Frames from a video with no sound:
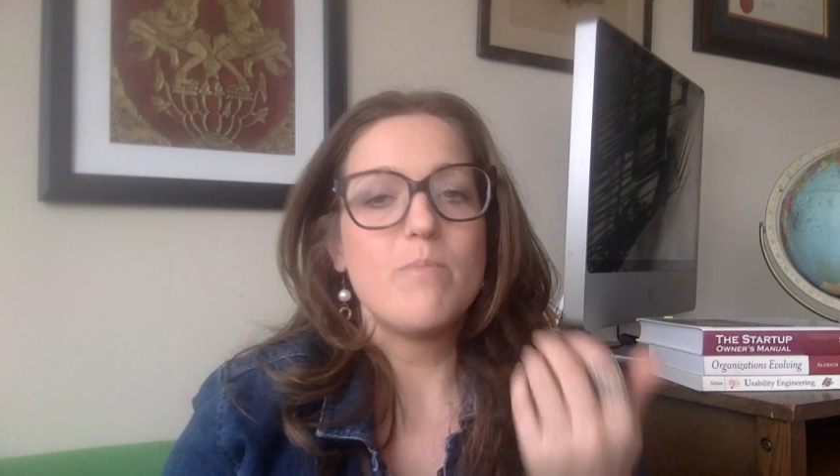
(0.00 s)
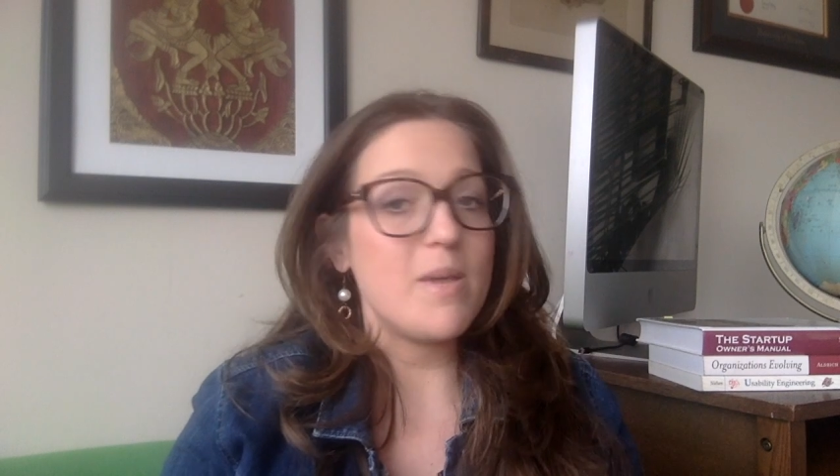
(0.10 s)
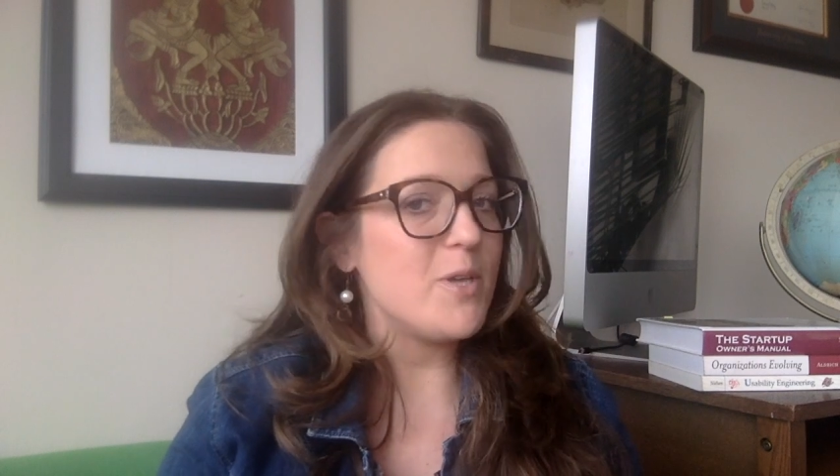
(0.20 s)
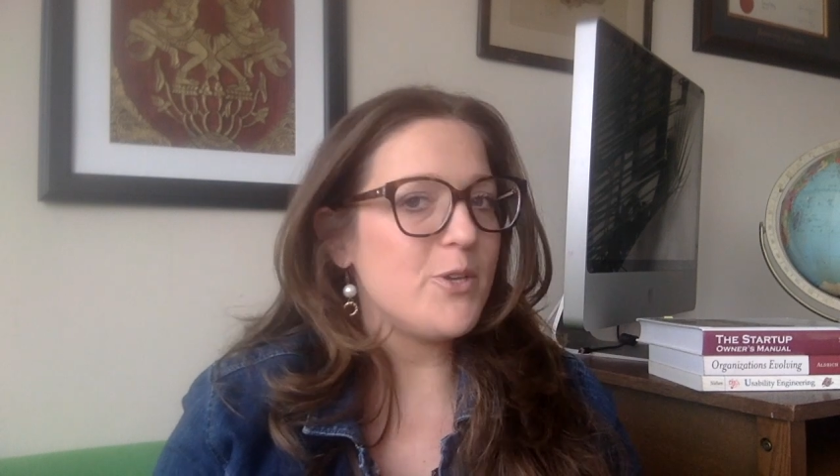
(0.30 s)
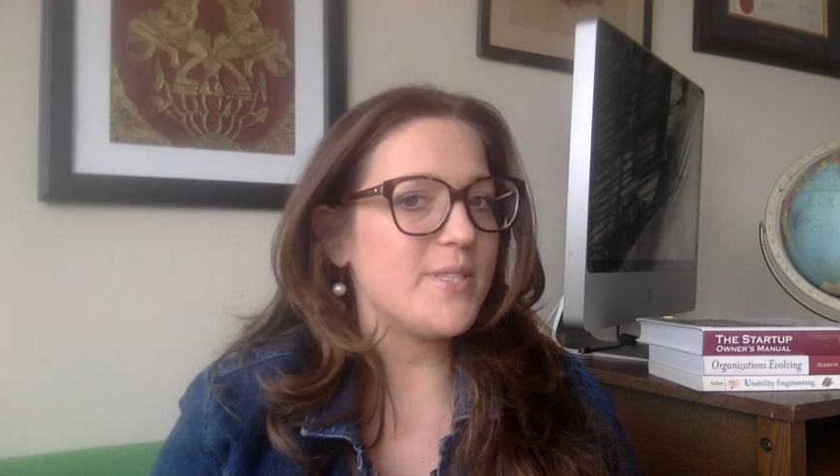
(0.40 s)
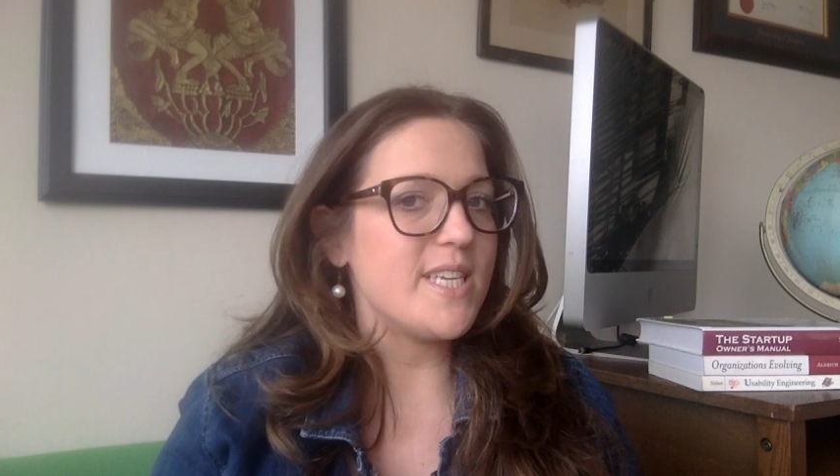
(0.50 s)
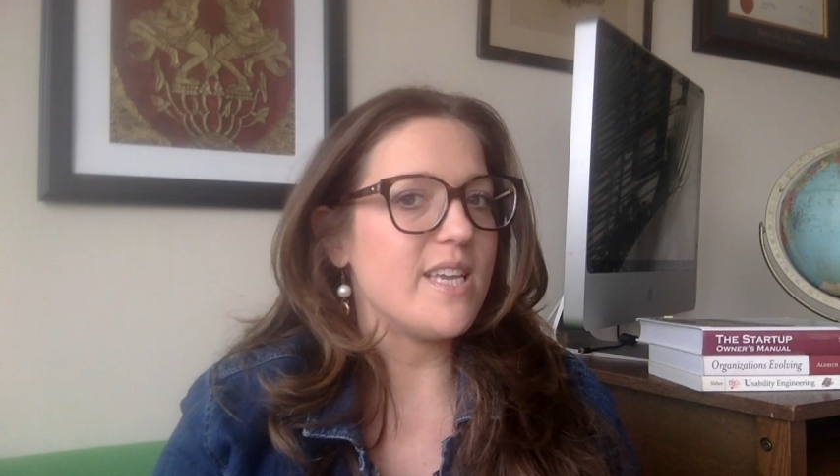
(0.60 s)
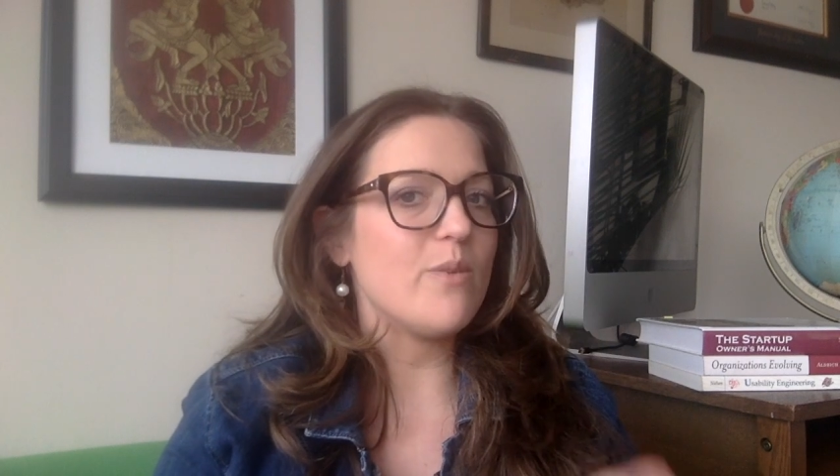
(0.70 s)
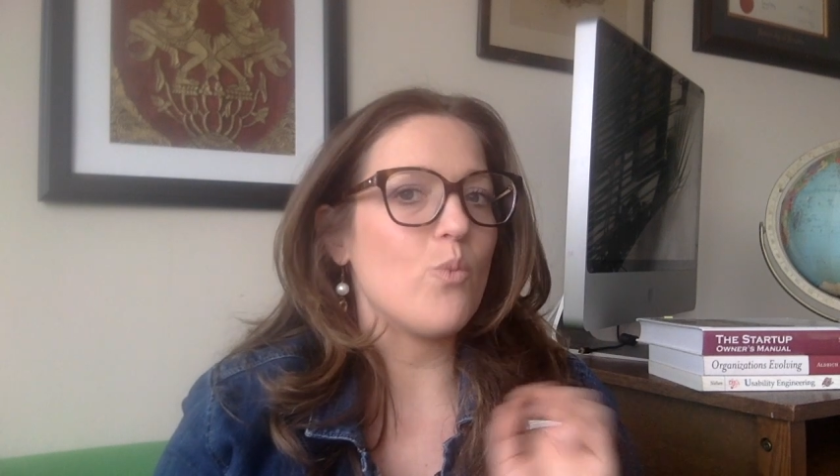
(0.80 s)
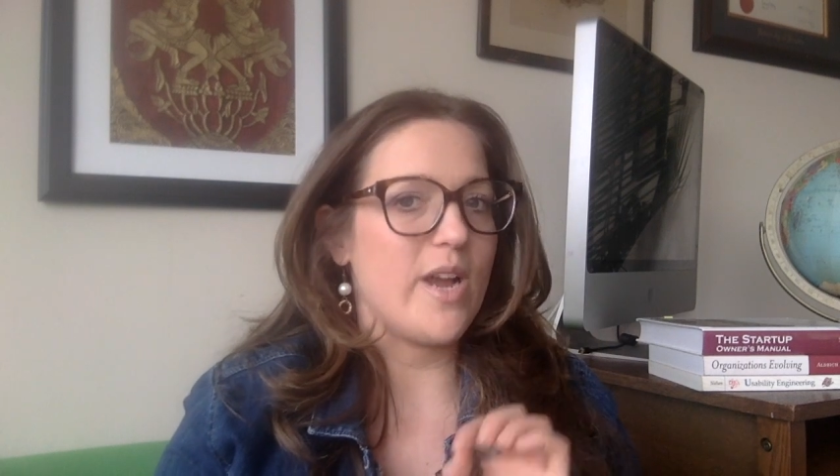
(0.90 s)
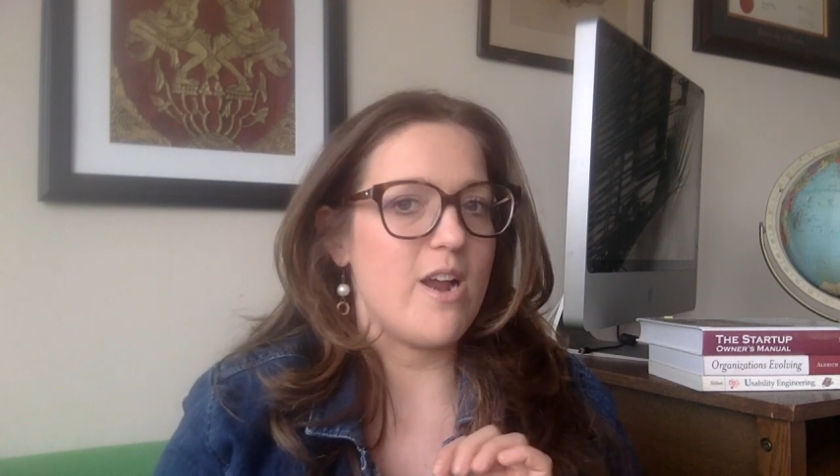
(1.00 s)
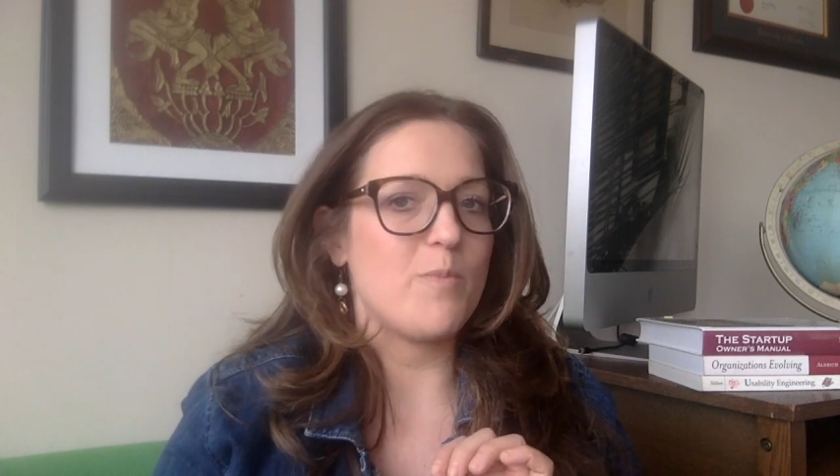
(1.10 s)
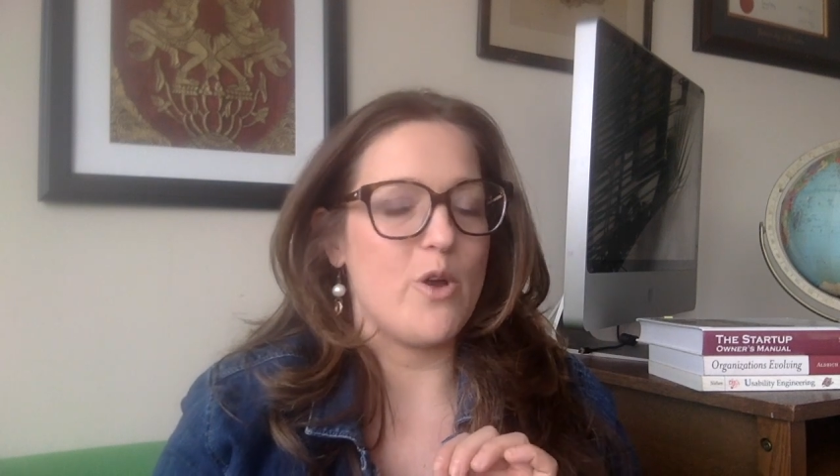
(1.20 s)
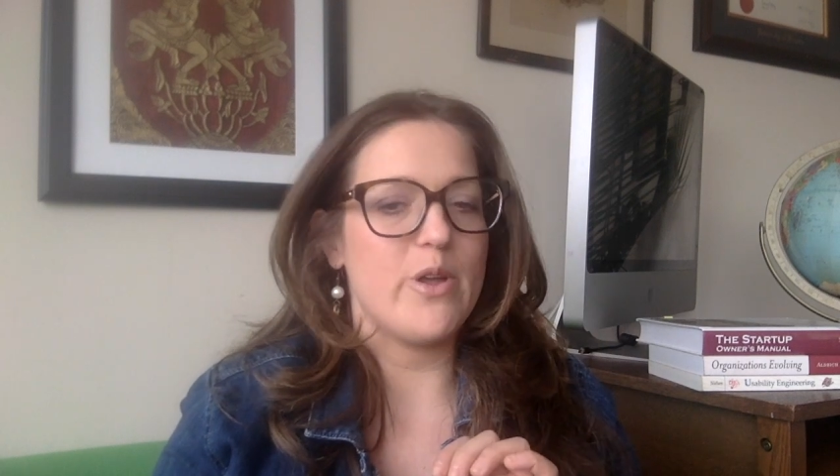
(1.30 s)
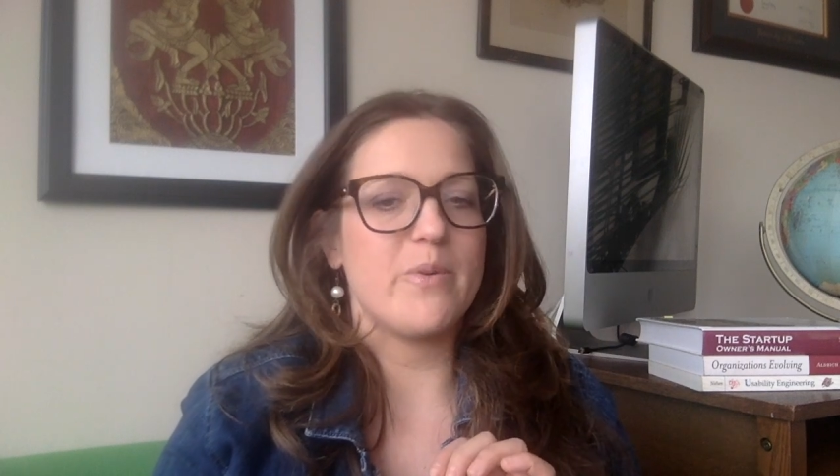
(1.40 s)
Maybe you see where
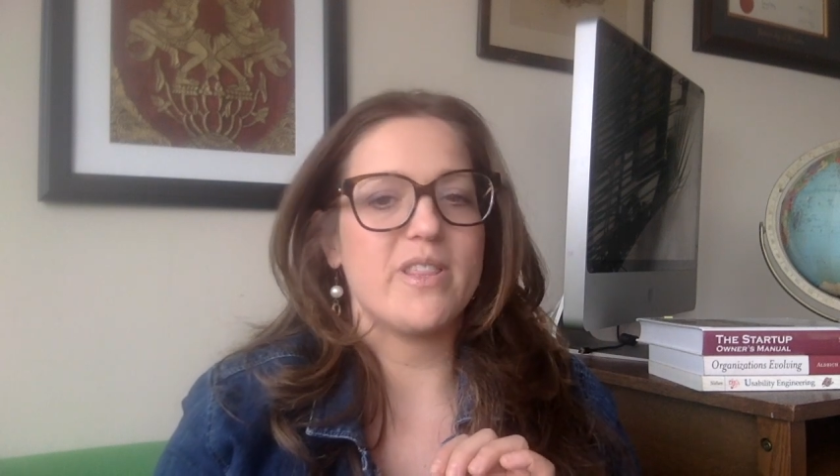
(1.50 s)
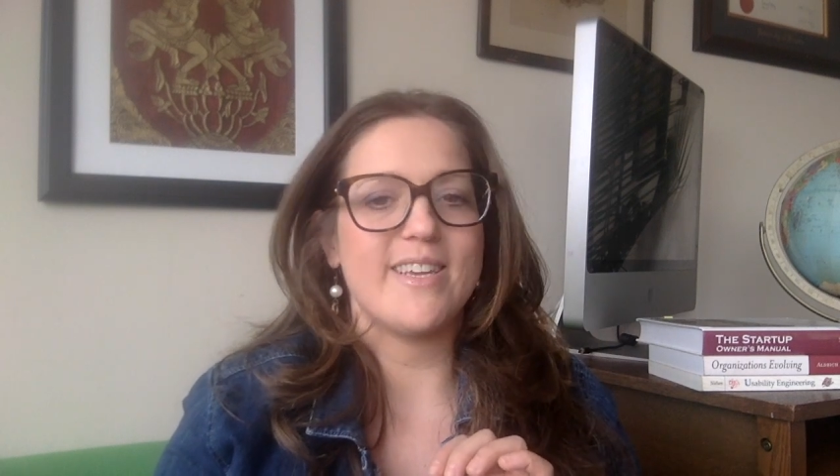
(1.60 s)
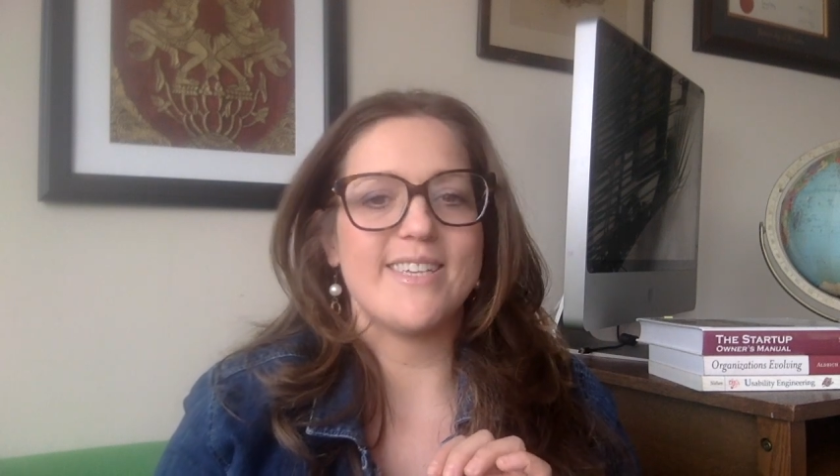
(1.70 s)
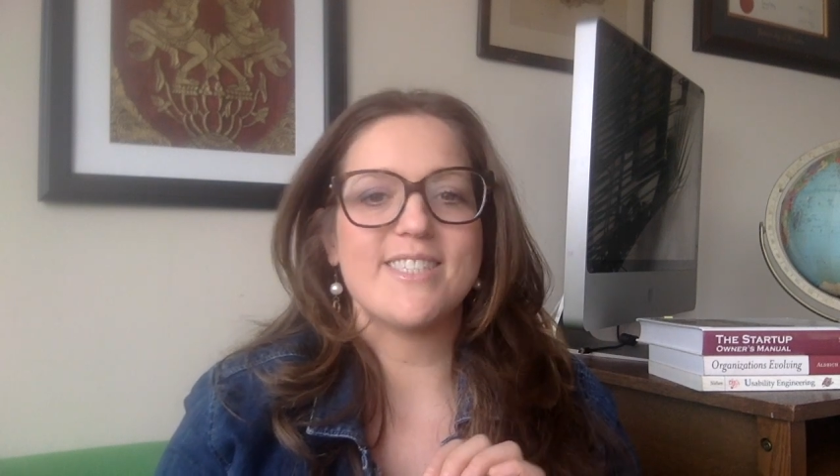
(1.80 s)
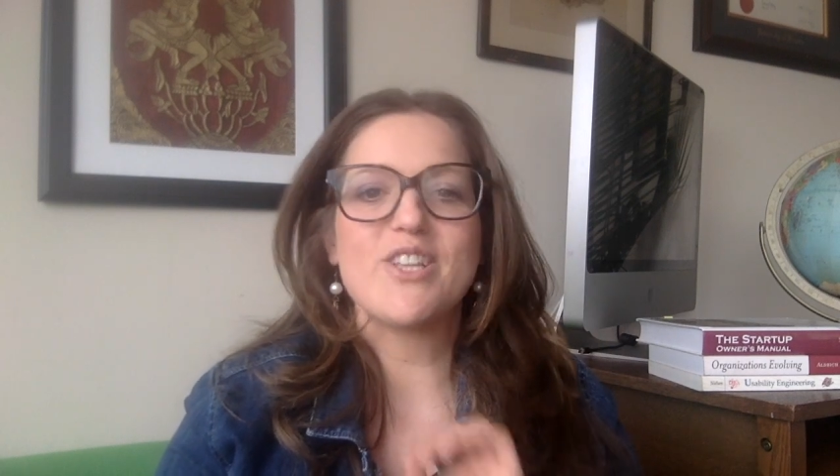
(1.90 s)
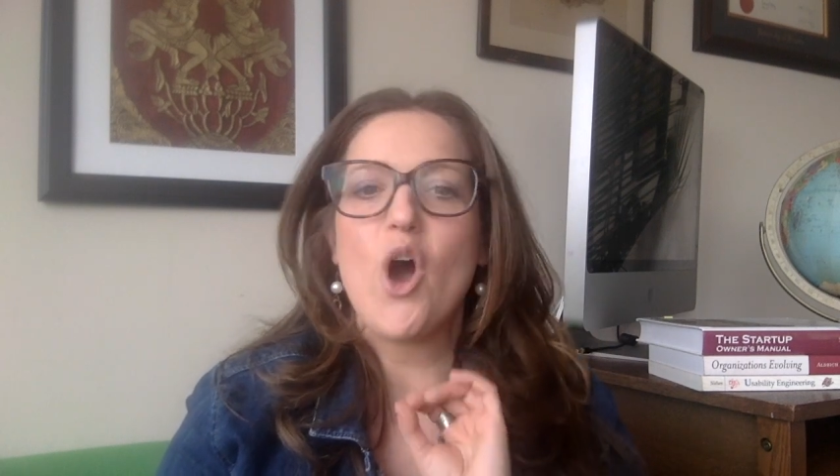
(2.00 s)
I'm going with this.